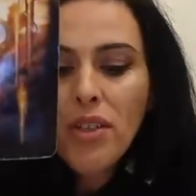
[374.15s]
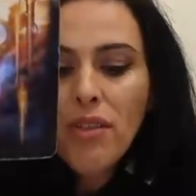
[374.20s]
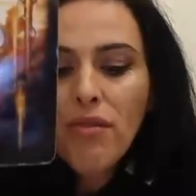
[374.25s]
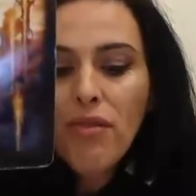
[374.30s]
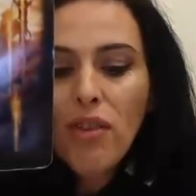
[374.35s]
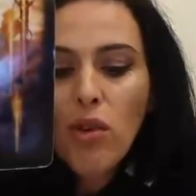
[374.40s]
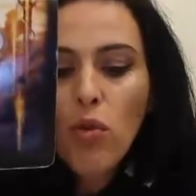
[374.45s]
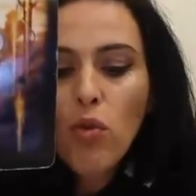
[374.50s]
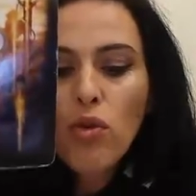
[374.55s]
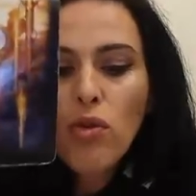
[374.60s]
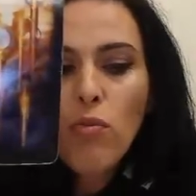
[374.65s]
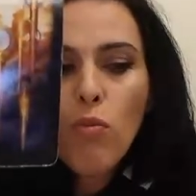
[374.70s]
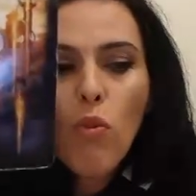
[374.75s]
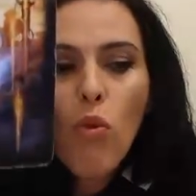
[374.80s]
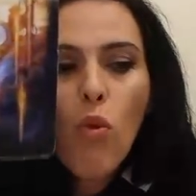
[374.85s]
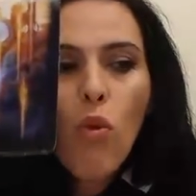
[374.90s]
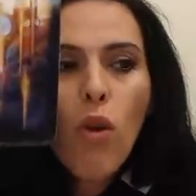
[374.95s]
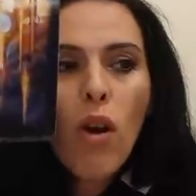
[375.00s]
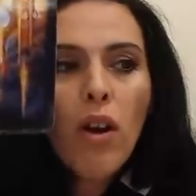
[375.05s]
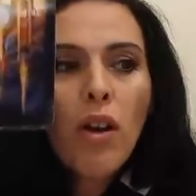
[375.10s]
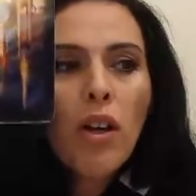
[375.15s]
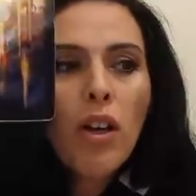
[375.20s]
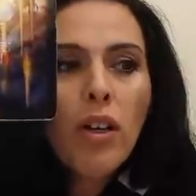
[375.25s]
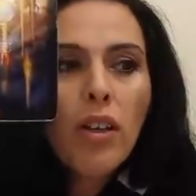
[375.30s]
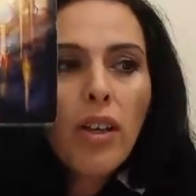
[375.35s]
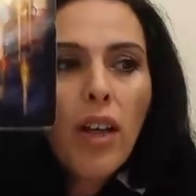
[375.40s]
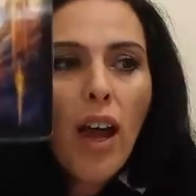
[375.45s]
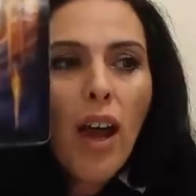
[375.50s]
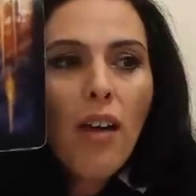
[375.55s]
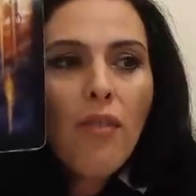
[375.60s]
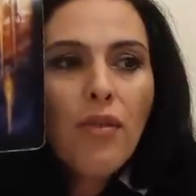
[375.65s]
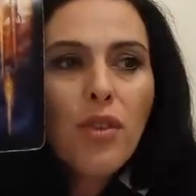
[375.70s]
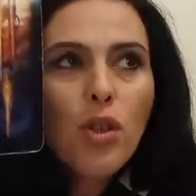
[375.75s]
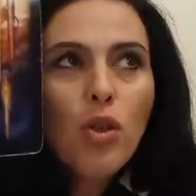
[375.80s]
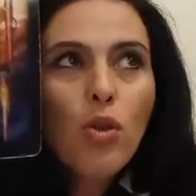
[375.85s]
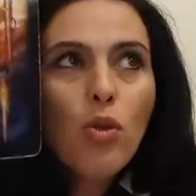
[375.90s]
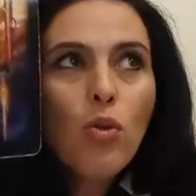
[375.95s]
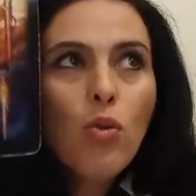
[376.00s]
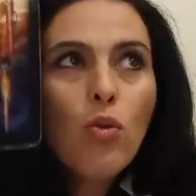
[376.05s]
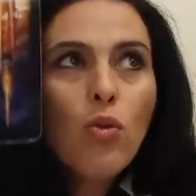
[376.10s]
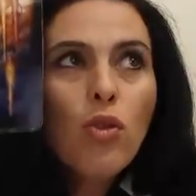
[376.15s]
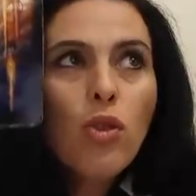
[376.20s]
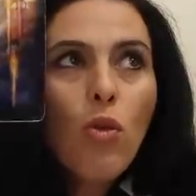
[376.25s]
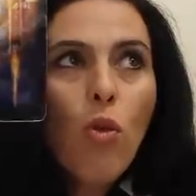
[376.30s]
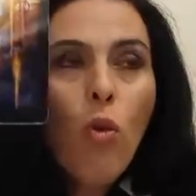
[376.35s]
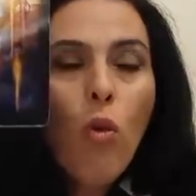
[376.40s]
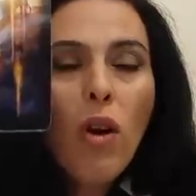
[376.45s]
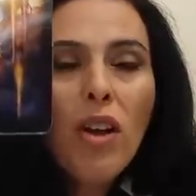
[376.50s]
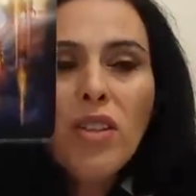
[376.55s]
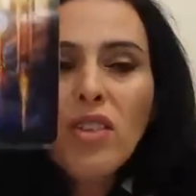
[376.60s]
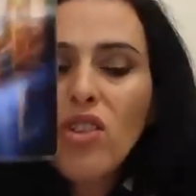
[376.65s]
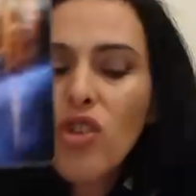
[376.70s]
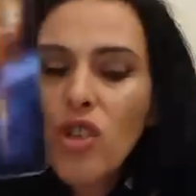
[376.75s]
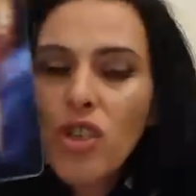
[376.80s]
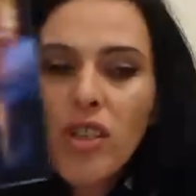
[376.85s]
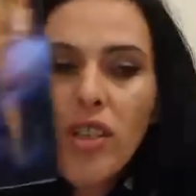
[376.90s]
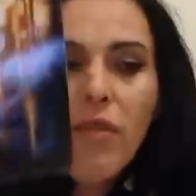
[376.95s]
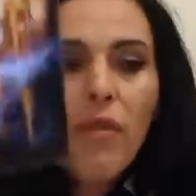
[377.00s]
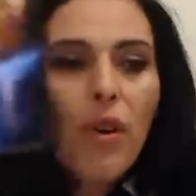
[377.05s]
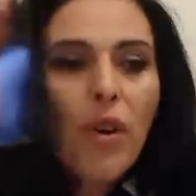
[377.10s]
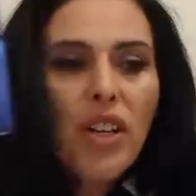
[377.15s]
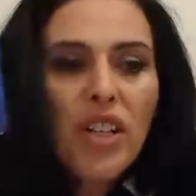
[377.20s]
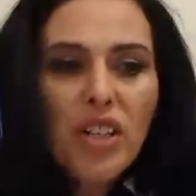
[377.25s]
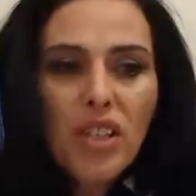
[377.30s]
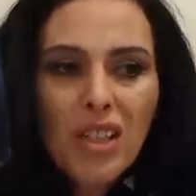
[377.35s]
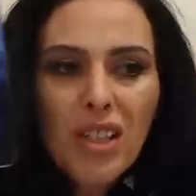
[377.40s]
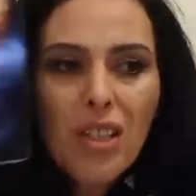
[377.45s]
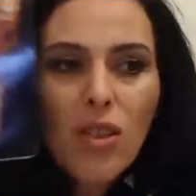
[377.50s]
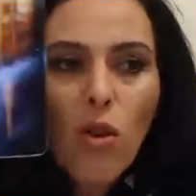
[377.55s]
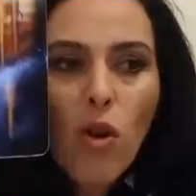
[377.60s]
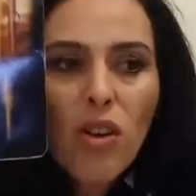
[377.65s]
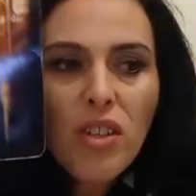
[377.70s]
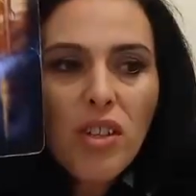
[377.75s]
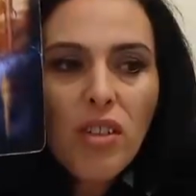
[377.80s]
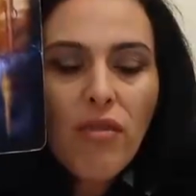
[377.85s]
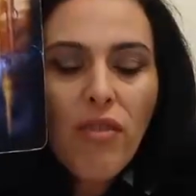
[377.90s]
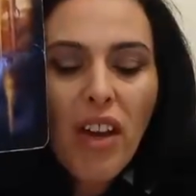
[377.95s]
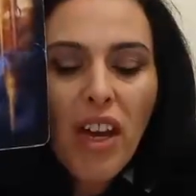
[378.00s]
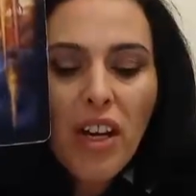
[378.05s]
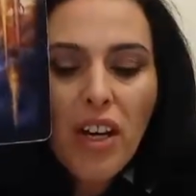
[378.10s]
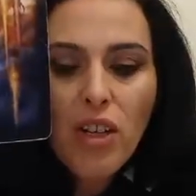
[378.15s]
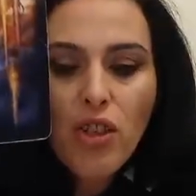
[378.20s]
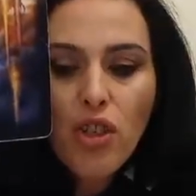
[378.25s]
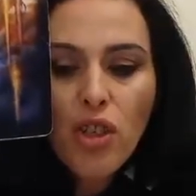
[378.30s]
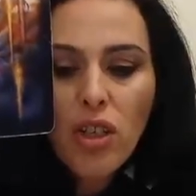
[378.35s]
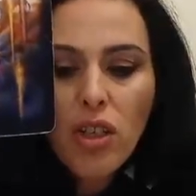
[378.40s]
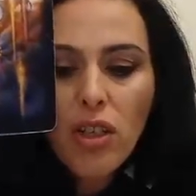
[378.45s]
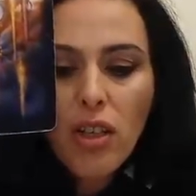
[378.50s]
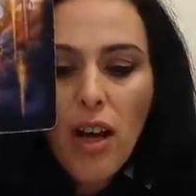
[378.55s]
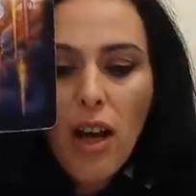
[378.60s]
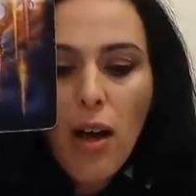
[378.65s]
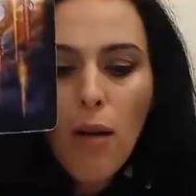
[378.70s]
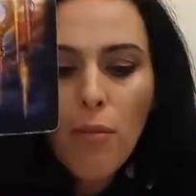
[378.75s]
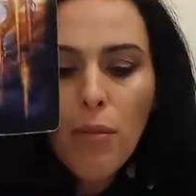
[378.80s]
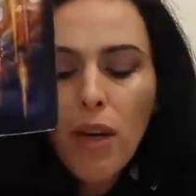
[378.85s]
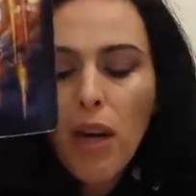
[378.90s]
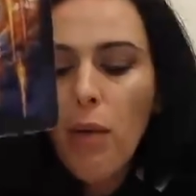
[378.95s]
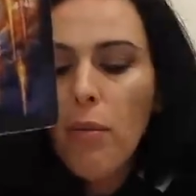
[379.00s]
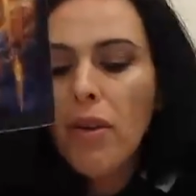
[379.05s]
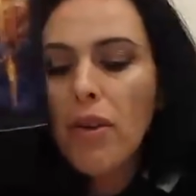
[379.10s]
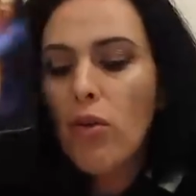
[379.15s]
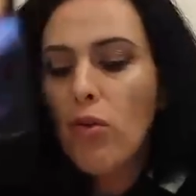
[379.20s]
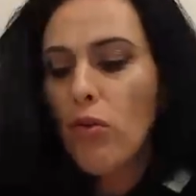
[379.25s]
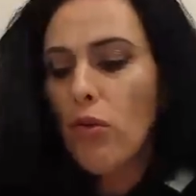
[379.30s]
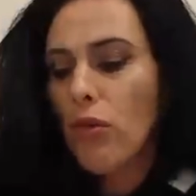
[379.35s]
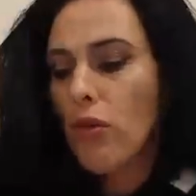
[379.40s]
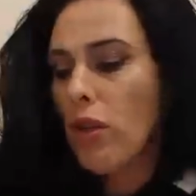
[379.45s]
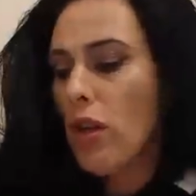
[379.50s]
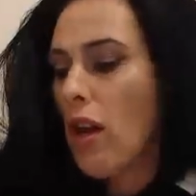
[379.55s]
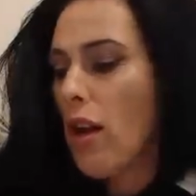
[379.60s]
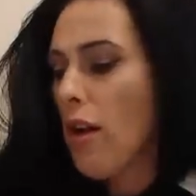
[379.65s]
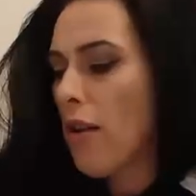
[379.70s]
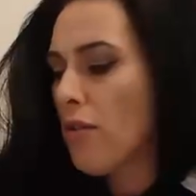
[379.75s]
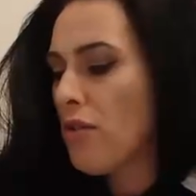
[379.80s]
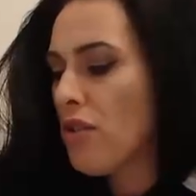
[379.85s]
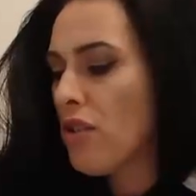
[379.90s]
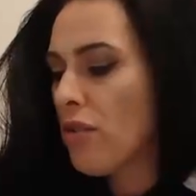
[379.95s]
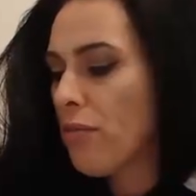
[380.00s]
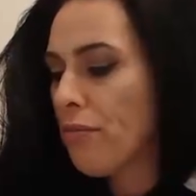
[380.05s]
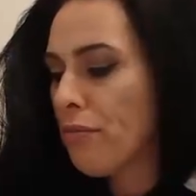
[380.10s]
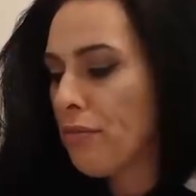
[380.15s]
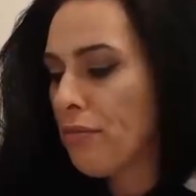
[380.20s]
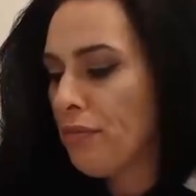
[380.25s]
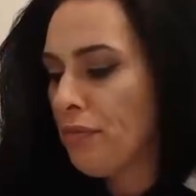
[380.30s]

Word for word: It feels more you have the tools, or it's just a very decisive energy um, coming through in the cards.